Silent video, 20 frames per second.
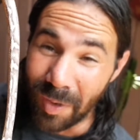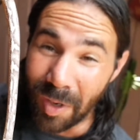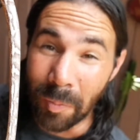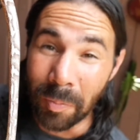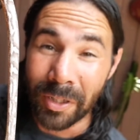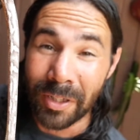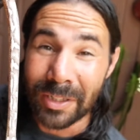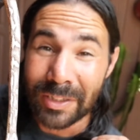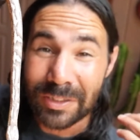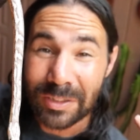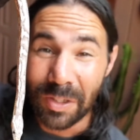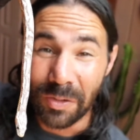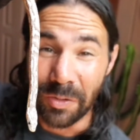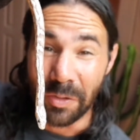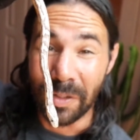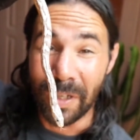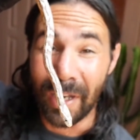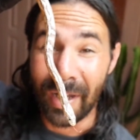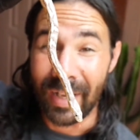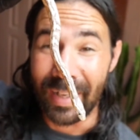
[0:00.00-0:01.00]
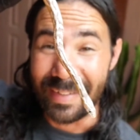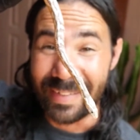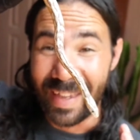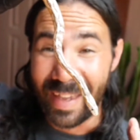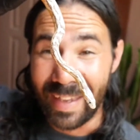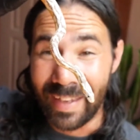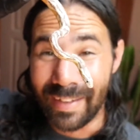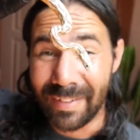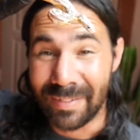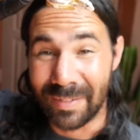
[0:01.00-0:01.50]
I'm gonna show you guys
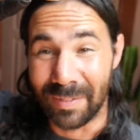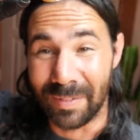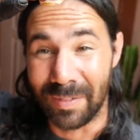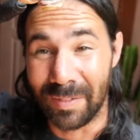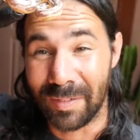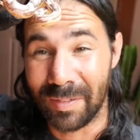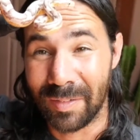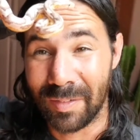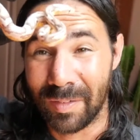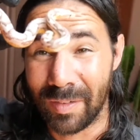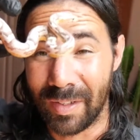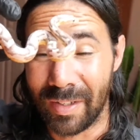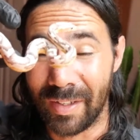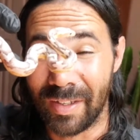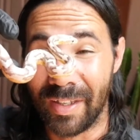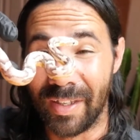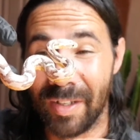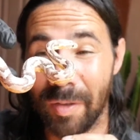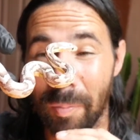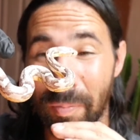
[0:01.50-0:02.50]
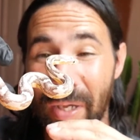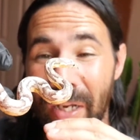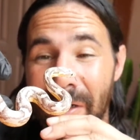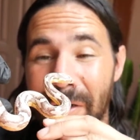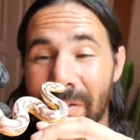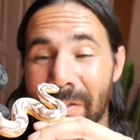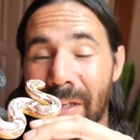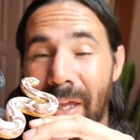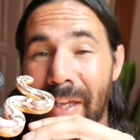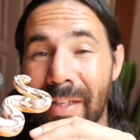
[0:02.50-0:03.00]
Hazel in a
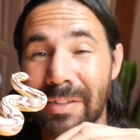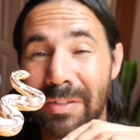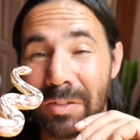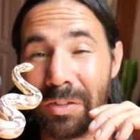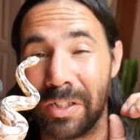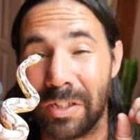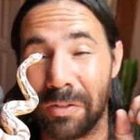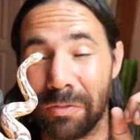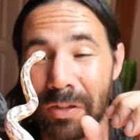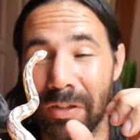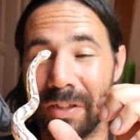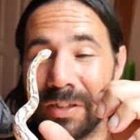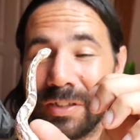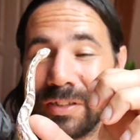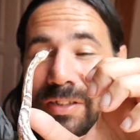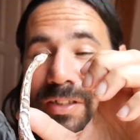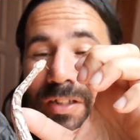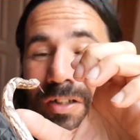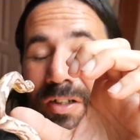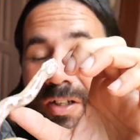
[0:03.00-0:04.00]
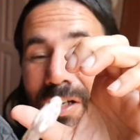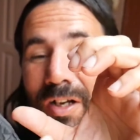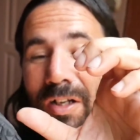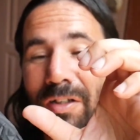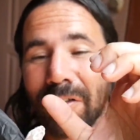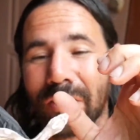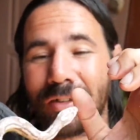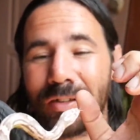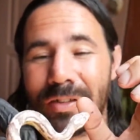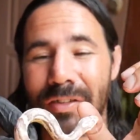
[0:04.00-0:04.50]
better light so you can really see her
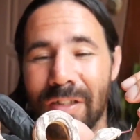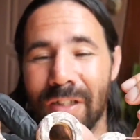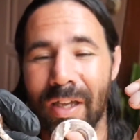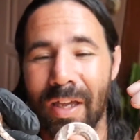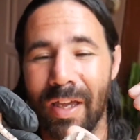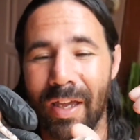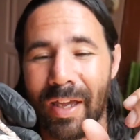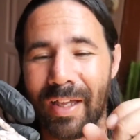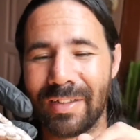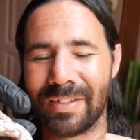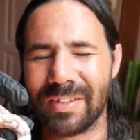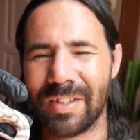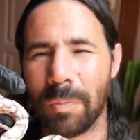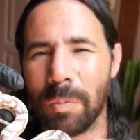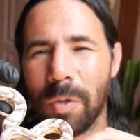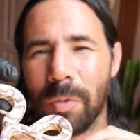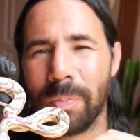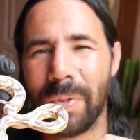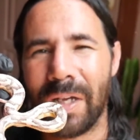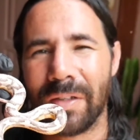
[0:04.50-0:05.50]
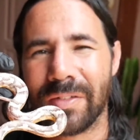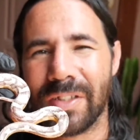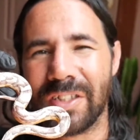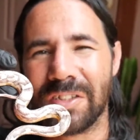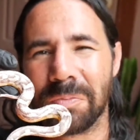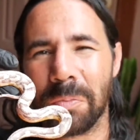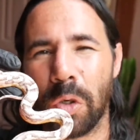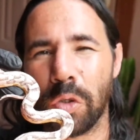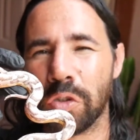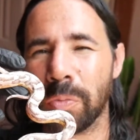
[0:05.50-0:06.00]
colors. And something about
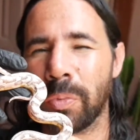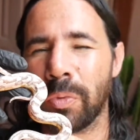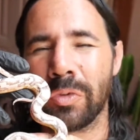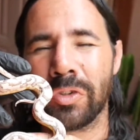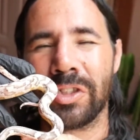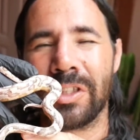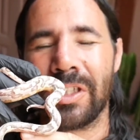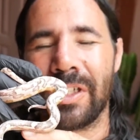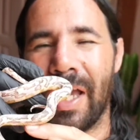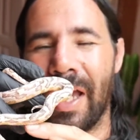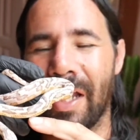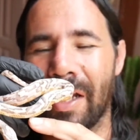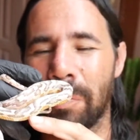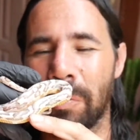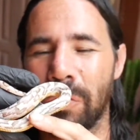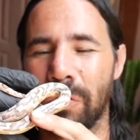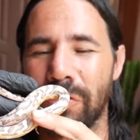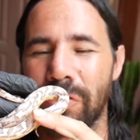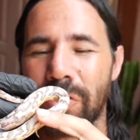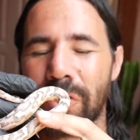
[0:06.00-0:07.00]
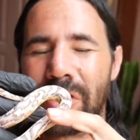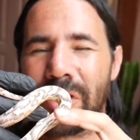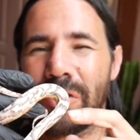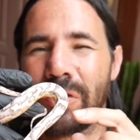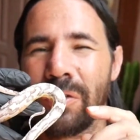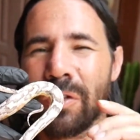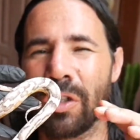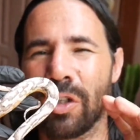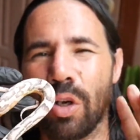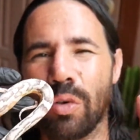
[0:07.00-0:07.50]
these multiple gene animals, you can
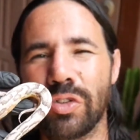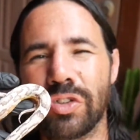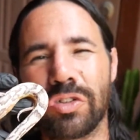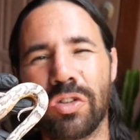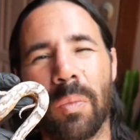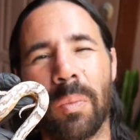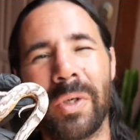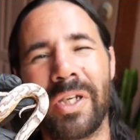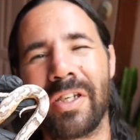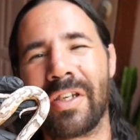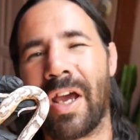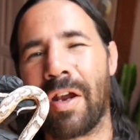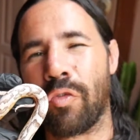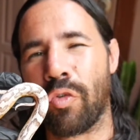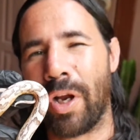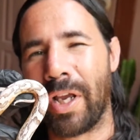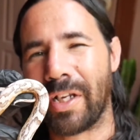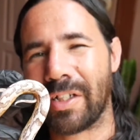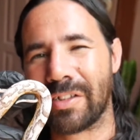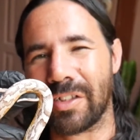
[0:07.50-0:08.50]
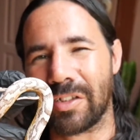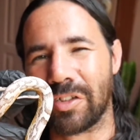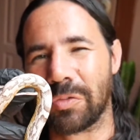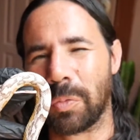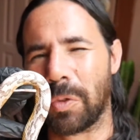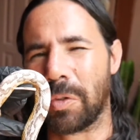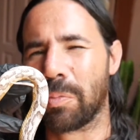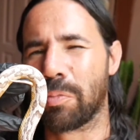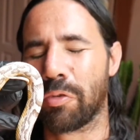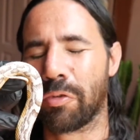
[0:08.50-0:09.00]
go so many directions
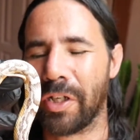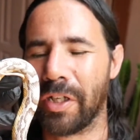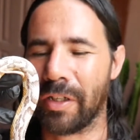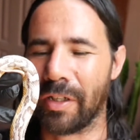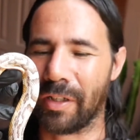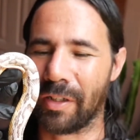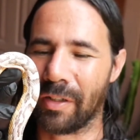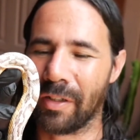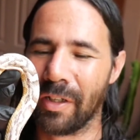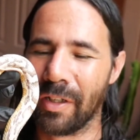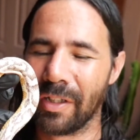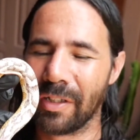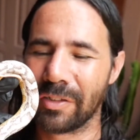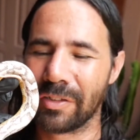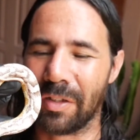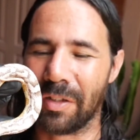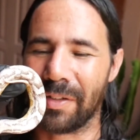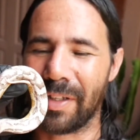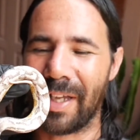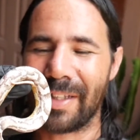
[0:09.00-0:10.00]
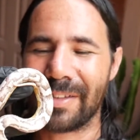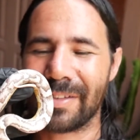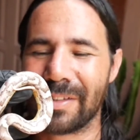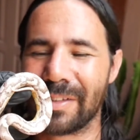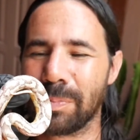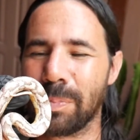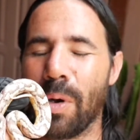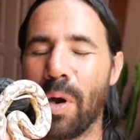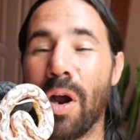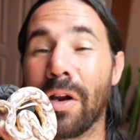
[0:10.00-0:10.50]
when breeding, so
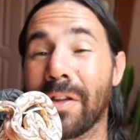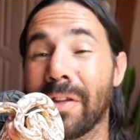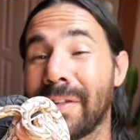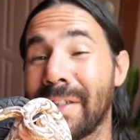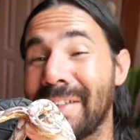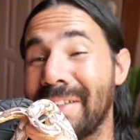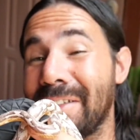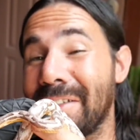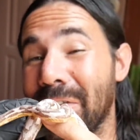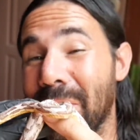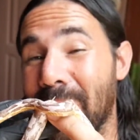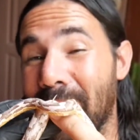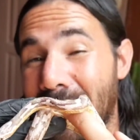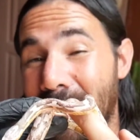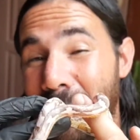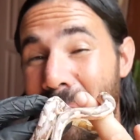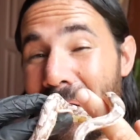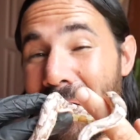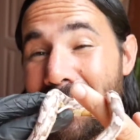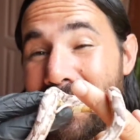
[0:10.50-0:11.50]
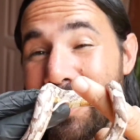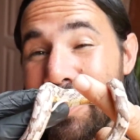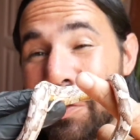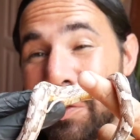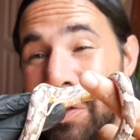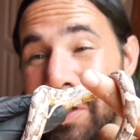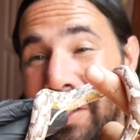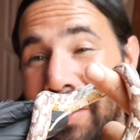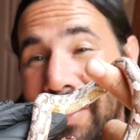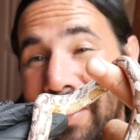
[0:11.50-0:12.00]
that's part of the joy about
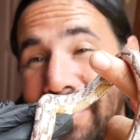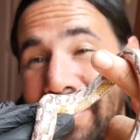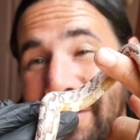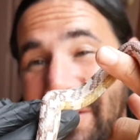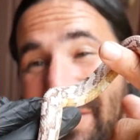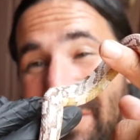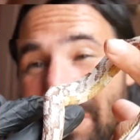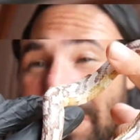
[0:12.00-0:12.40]
doing this.